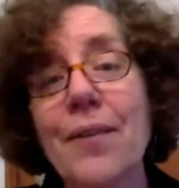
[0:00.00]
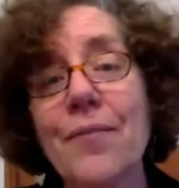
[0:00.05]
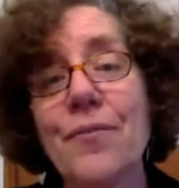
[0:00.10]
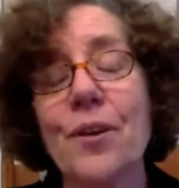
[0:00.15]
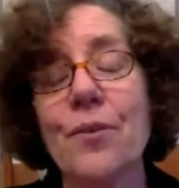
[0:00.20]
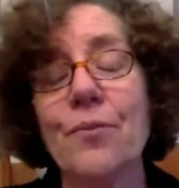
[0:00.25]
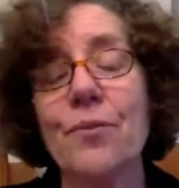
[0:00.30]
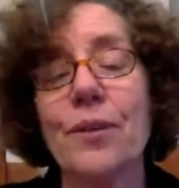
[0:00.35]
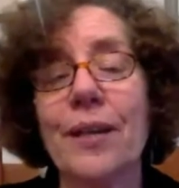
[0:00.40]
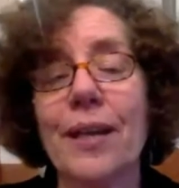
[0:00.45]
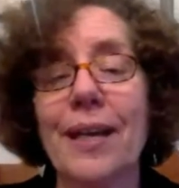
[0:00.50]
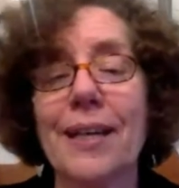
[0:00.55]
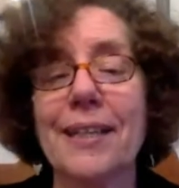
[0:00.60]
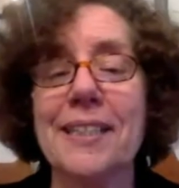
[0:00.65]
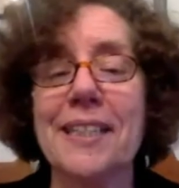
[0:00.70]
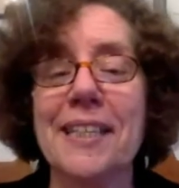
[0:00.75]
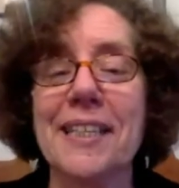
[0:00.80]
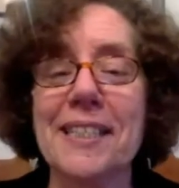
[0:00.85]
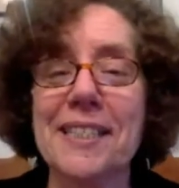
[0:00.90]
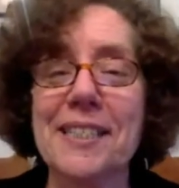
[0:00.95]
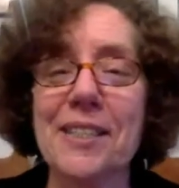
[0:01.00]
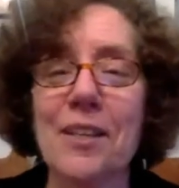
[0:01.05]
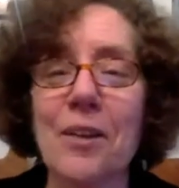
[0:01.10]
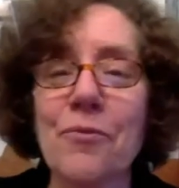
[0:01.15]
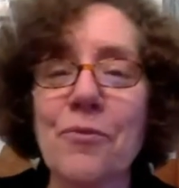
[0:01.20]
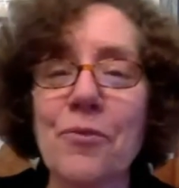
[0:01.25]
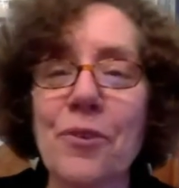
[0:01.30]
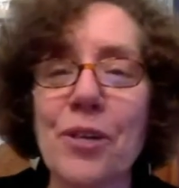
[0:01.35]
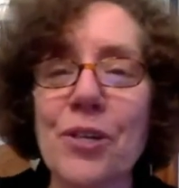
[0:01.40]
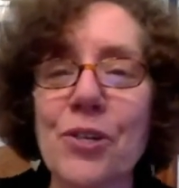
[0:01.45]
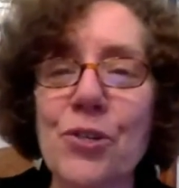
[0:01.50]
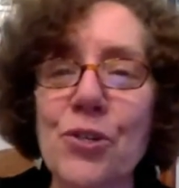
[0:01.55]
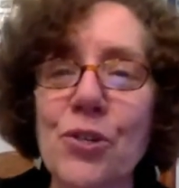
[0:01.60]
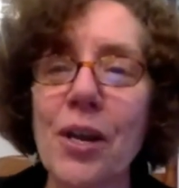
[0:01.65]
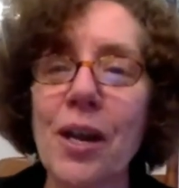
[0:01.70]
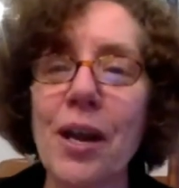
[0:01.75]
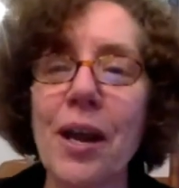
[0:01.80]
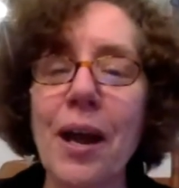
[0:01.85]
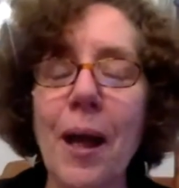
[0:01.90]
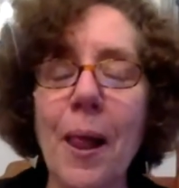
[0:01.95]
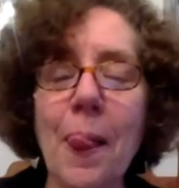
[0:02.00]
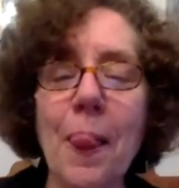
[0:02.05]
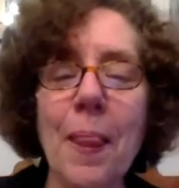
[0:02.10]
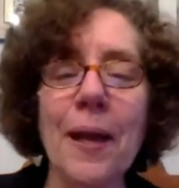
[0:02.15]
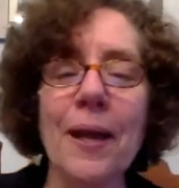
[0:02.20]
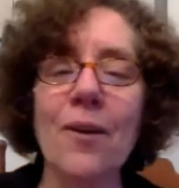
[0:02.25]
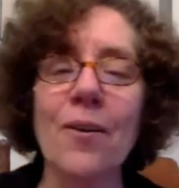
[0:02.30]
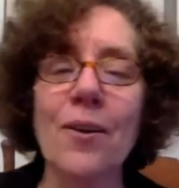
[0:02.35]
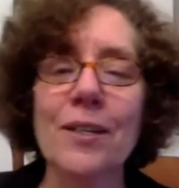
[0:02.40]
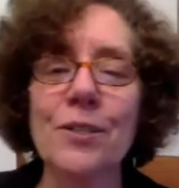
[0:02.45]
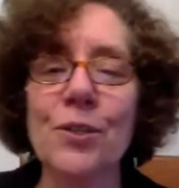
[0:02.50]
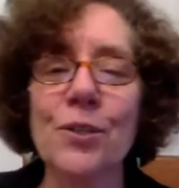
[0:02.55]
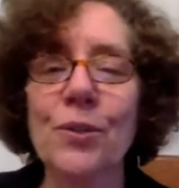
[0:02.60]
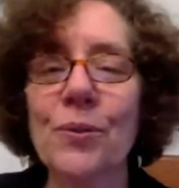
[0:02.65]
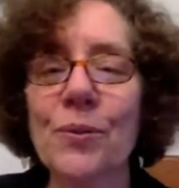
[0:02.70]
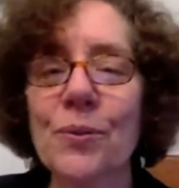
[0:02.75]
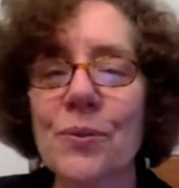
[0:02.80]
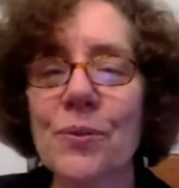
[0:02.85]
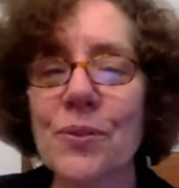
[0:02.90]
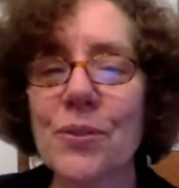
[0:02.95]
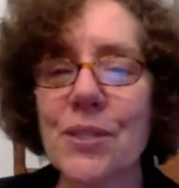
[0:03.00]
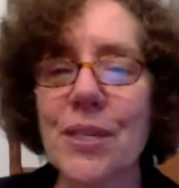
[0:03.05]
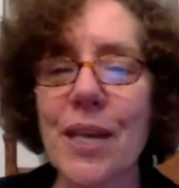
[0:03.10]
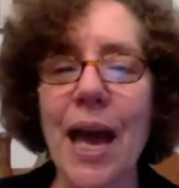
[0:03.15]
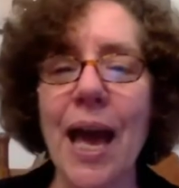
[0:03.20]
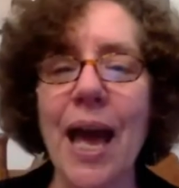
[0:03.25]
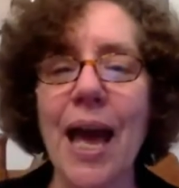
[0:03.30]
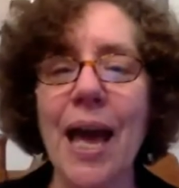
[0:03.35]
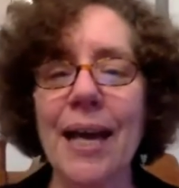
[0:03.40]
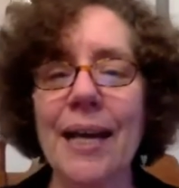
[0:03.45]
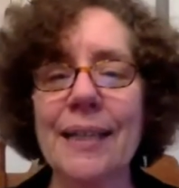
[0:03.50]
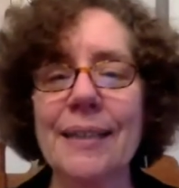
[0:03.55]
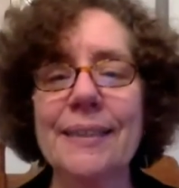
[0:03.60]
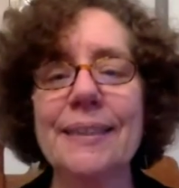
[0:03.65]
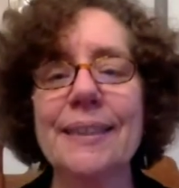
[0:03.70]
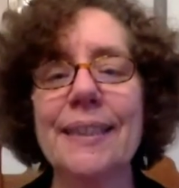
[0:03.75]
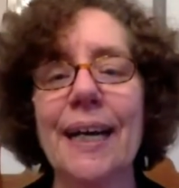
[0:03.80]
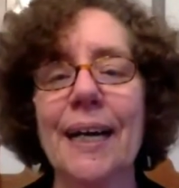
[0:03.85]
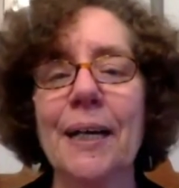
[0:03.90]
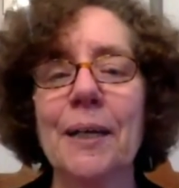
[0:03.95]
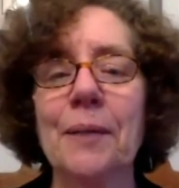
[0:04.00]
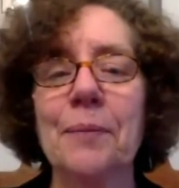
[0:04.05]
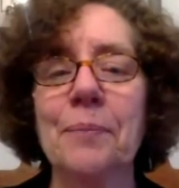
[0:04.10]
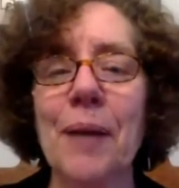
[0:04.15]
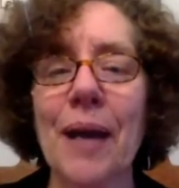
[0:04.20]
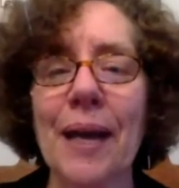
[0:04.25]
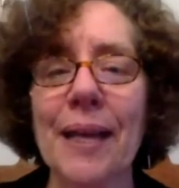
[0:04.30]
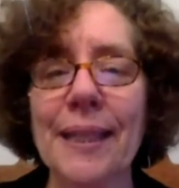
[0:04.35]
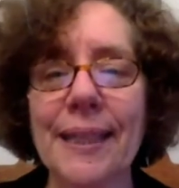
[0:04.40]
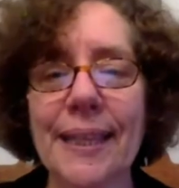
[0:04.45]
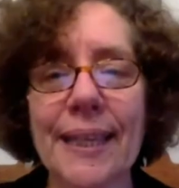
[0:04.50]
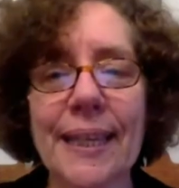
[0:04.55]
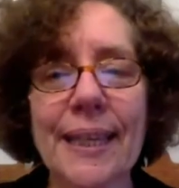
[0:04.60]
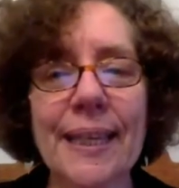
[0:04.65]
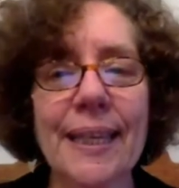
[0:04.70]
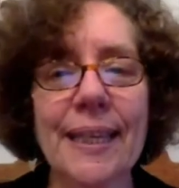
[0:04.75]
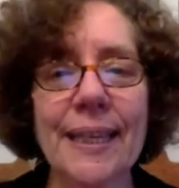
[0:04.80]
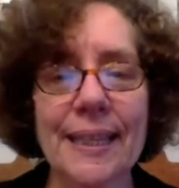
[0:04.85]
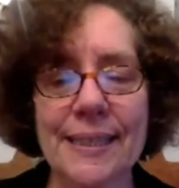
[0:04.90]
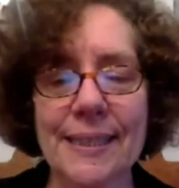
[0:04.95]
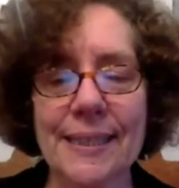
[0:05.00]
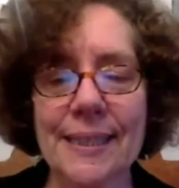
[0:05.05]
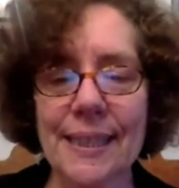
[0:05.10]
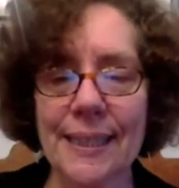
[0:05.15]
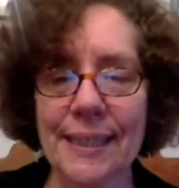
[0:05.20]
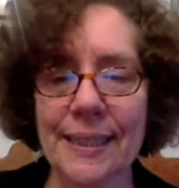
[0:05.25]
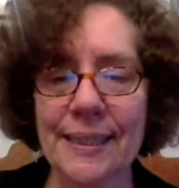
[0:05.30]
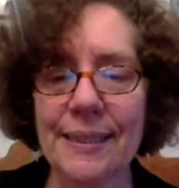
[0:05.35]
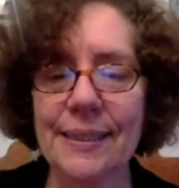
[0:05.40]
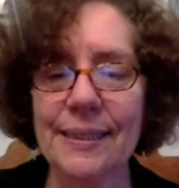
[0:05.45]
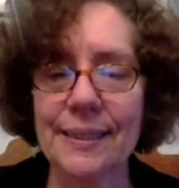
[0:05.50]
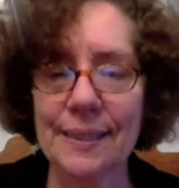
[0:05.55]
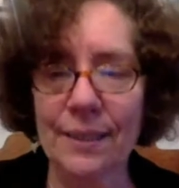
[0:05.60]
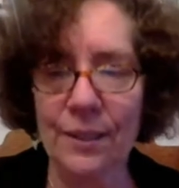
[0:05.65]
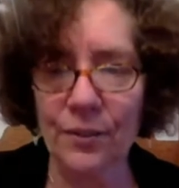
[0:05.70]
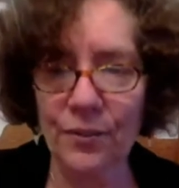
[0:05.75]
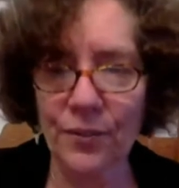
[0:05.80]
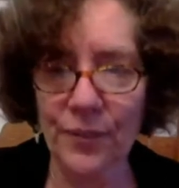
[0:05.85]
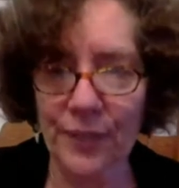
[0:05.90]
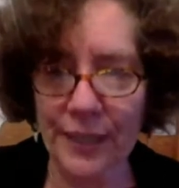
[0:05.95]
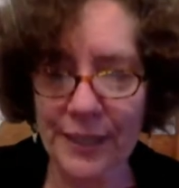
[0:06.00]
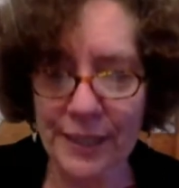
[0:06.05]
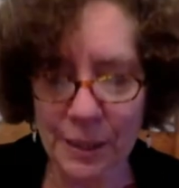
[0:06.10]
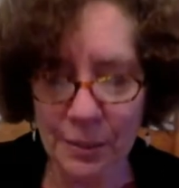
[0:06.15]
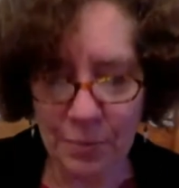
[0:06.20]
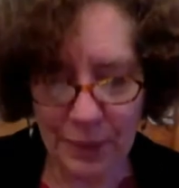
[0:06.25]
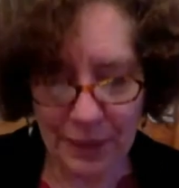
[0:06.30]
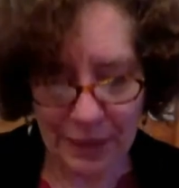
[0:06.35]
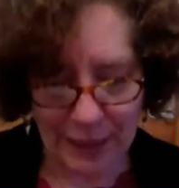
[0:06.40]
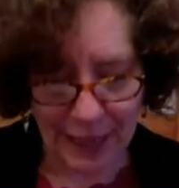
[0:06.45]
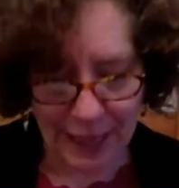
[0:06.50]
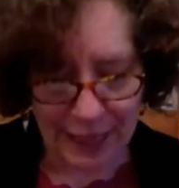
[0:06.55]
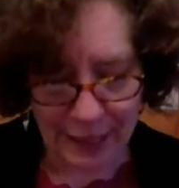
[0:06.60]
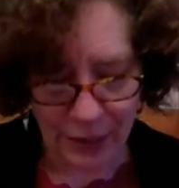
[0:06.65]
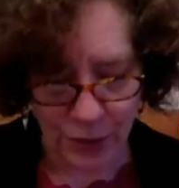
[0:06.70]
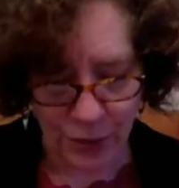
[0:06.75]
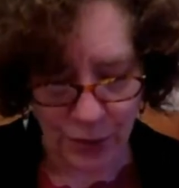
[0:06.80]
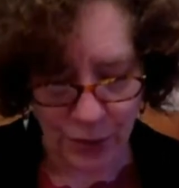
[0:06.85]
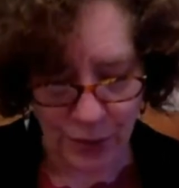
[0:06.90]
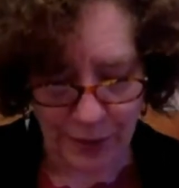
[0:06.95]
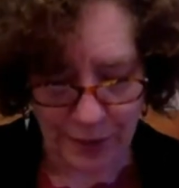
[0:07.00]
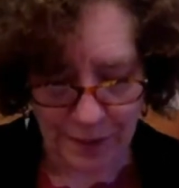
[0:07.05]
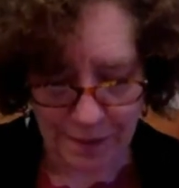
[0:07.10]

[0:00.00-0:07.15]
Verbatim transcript: favorite anti suffrage cartoons, and um, I think this is self-explanatory.